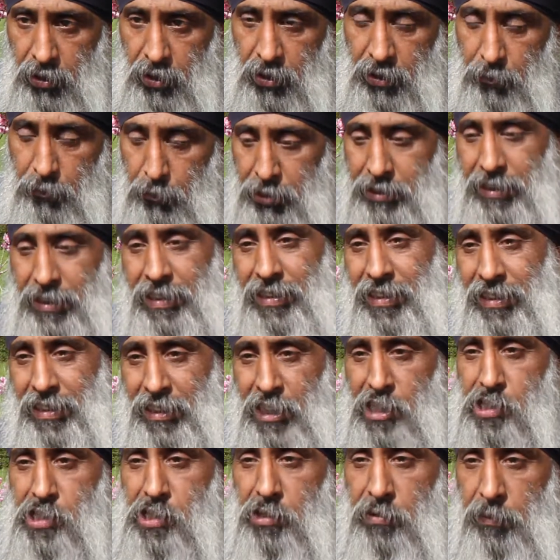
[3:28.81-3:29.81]
which is
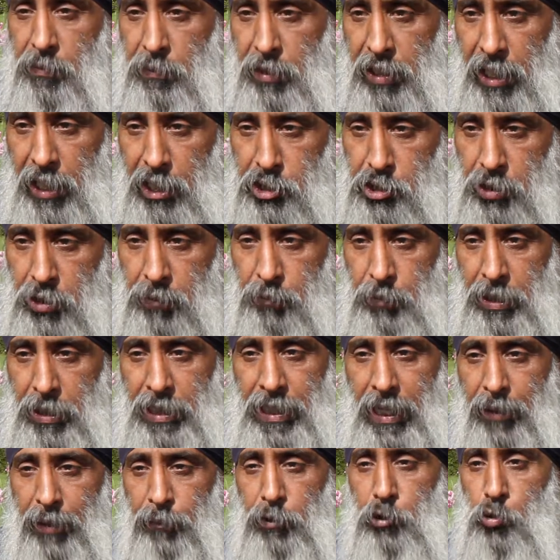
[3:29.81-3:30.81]
discrimination, being
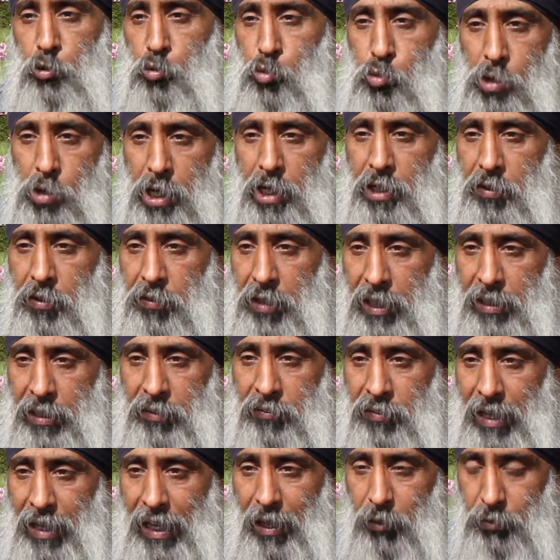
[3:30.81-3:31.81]
able to work things
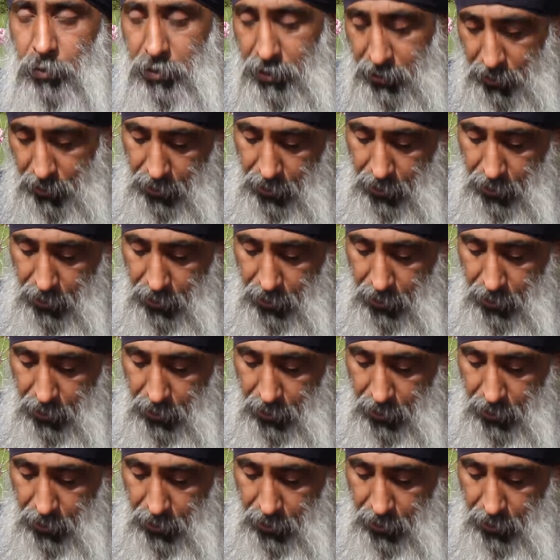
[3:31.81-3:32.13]
out.